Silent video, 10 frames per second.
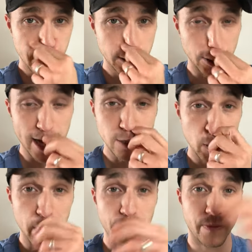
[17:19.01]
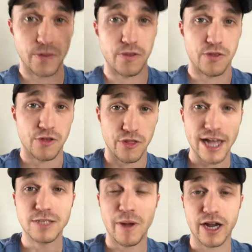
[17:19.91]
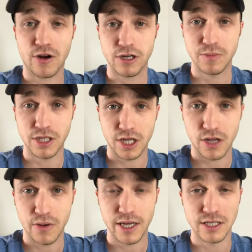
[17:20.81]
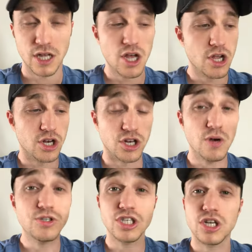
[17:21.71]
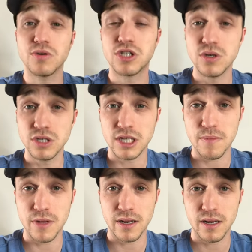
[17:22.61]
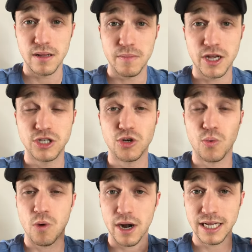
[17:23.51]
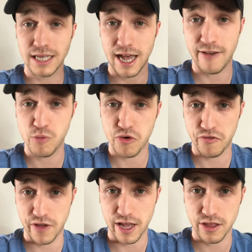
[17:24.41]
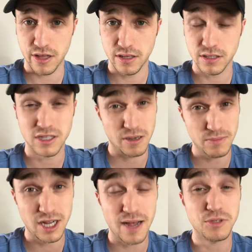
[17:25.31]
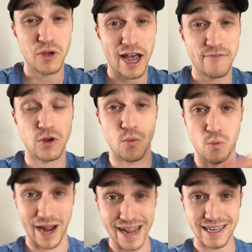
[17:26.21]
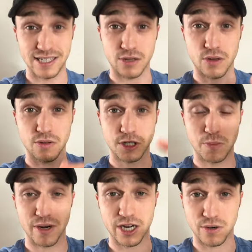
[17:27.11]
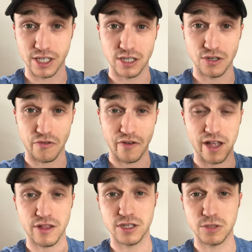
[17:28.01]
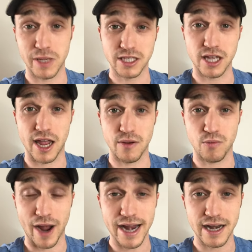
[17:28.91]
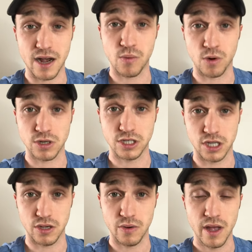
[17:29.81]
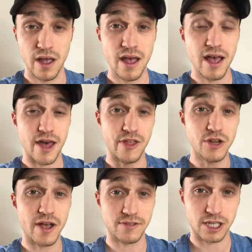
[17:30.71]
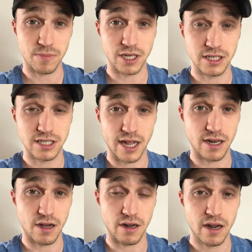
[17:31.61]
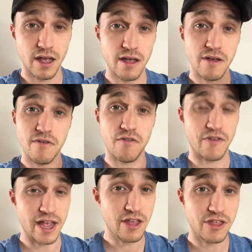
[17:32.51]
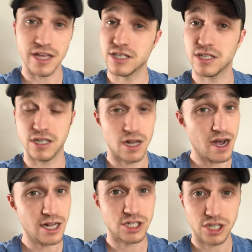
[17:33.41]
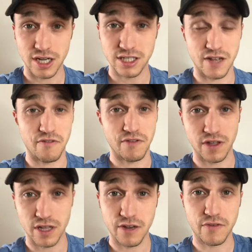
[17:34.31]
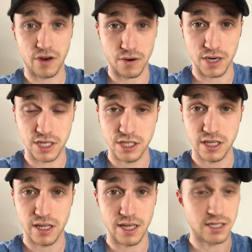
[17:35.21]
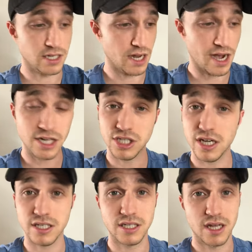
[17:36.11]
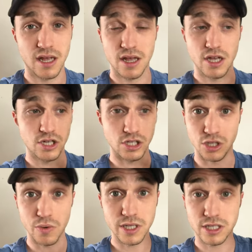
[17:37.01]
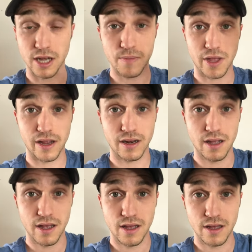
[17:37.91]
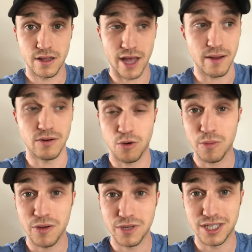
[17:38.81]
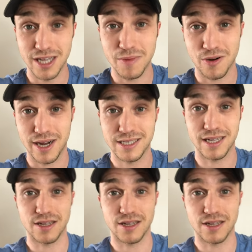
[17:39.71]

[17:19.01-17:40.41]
So that's so that's my encouragement to you is don't just go do something because you're wanting to have more faith. Sometimes you have to wait until the Holy Spirit increases your faith, speaks a right now word to you, and then you have something to stand on. Faith is not just a feeling of courage. It's not just doing something that normally would seem crazy.